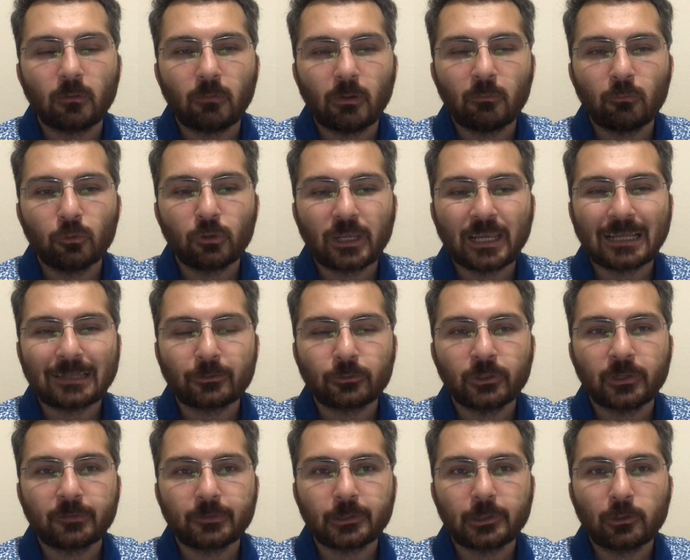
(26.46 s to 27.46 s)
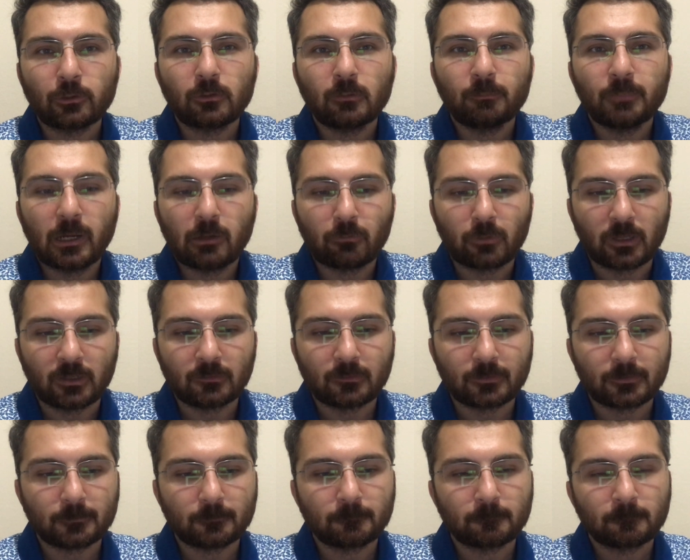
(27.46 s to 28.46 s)
when we look at the historical background,
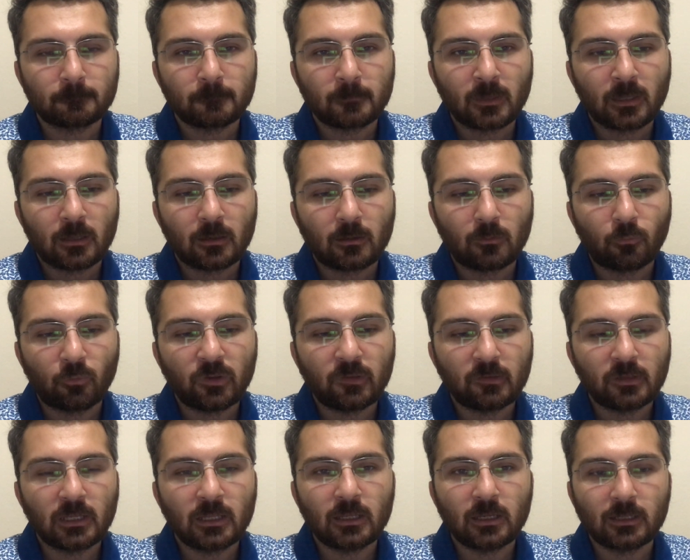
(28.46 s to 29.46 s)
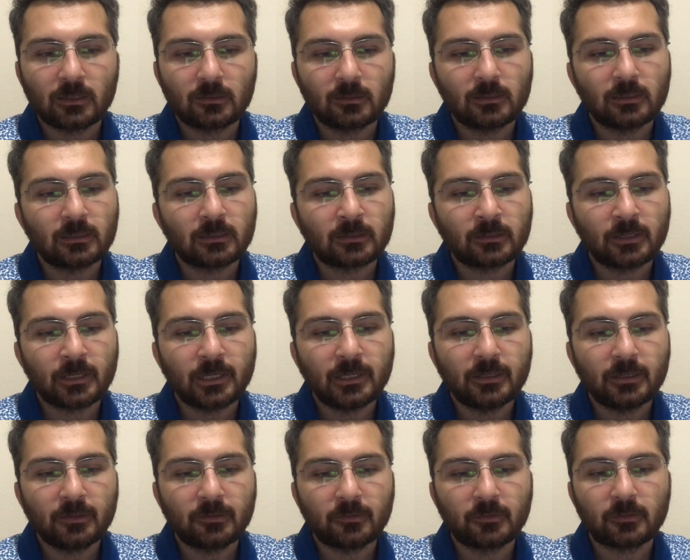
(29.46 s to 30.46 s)
we see that the
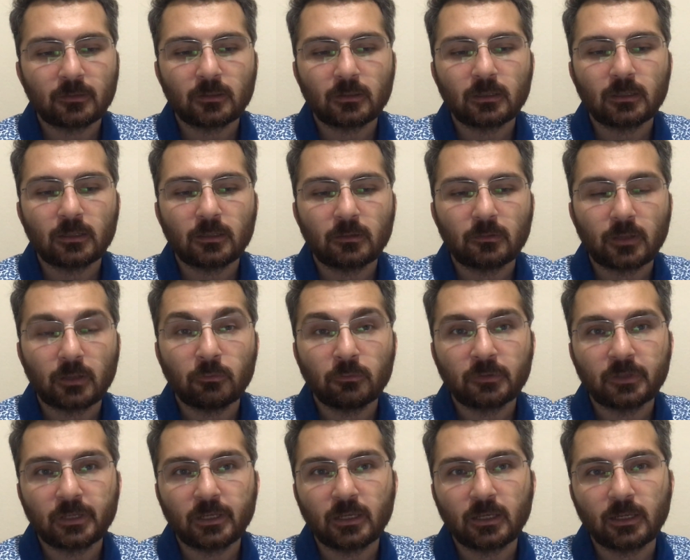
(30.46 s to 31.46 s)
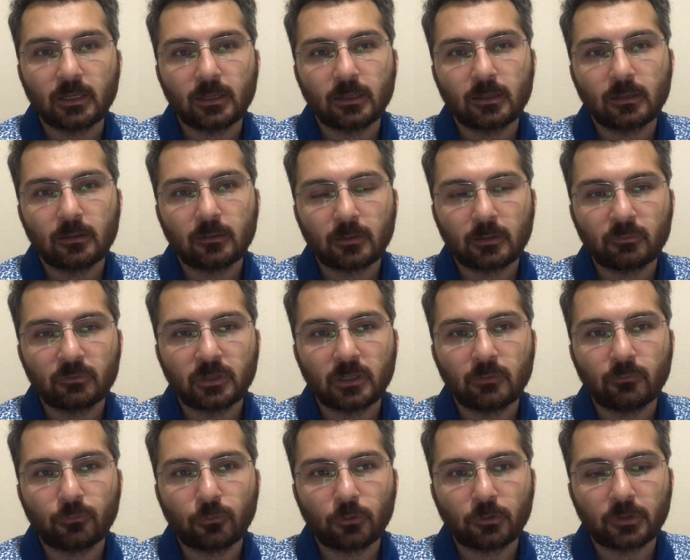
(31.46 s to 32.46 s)
years
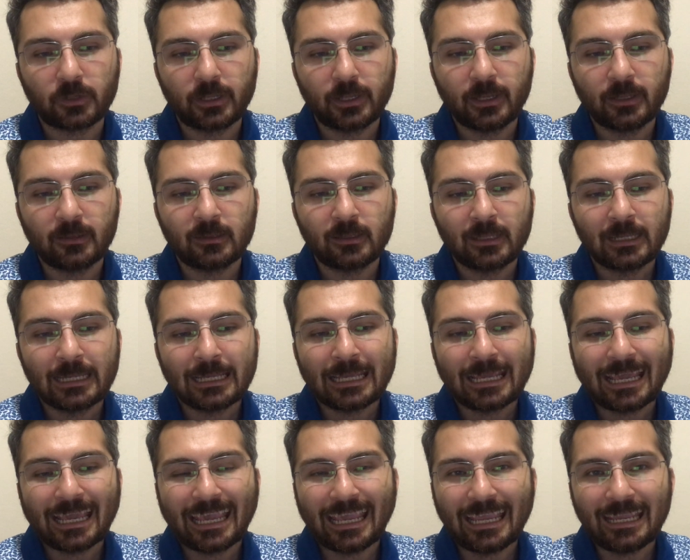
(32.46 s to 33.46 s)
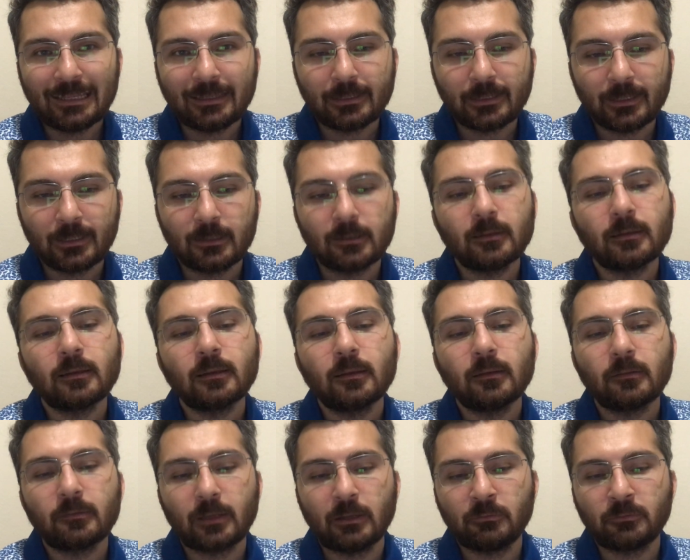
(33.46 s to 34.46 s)
1748, 18th
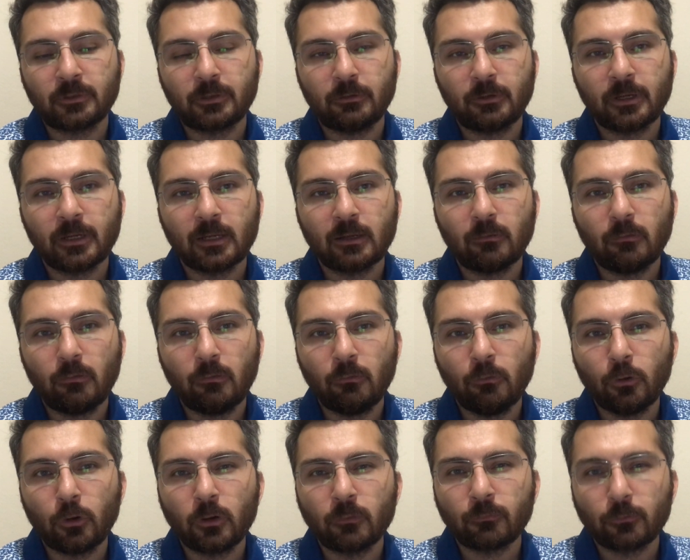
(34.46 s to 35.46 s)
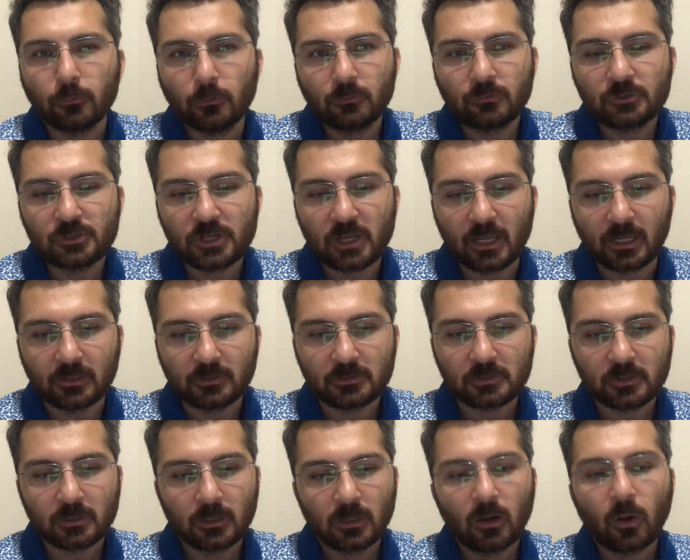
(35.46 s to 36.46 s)
century were full of
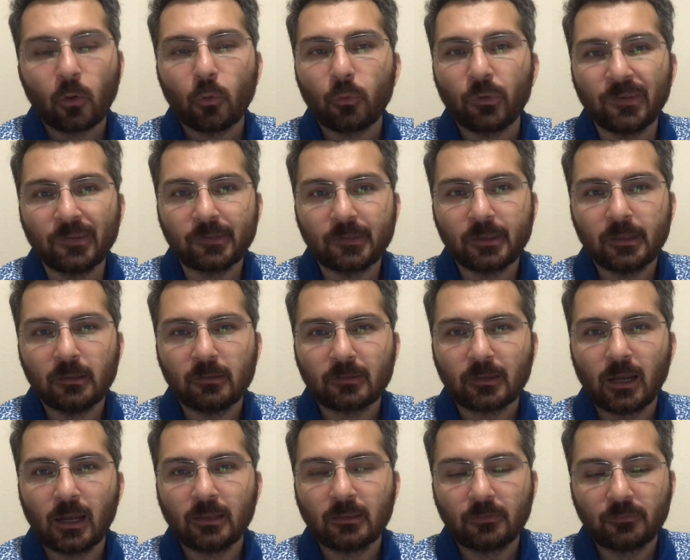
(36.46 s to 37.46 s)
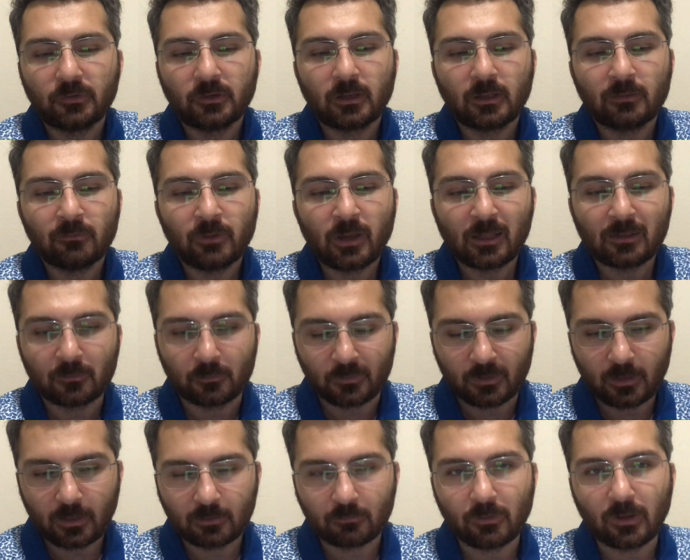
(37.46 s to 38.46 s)
change. We see scientific
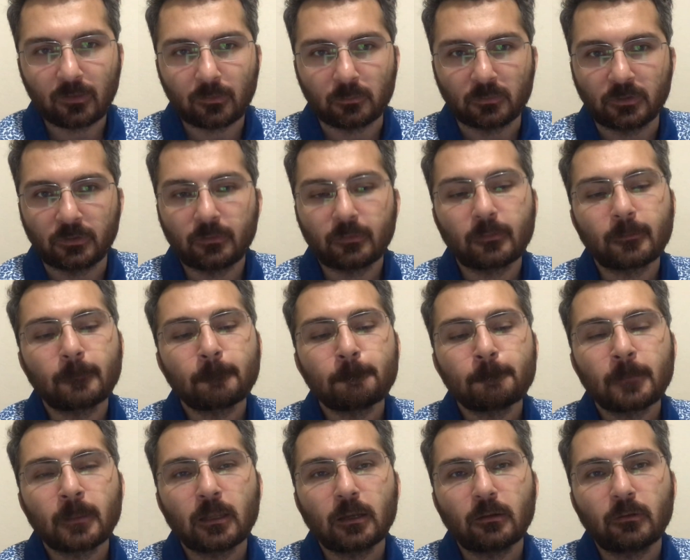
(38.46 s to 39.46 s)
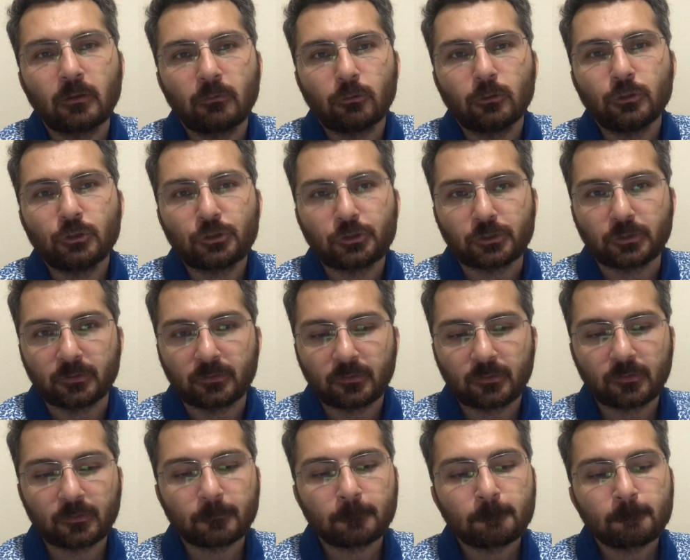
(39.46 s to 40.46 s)
advancements,
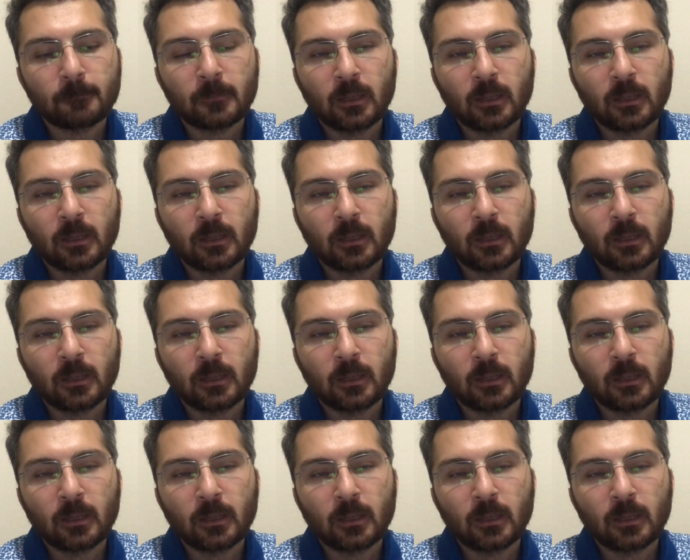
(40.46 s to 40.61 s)
revolutions,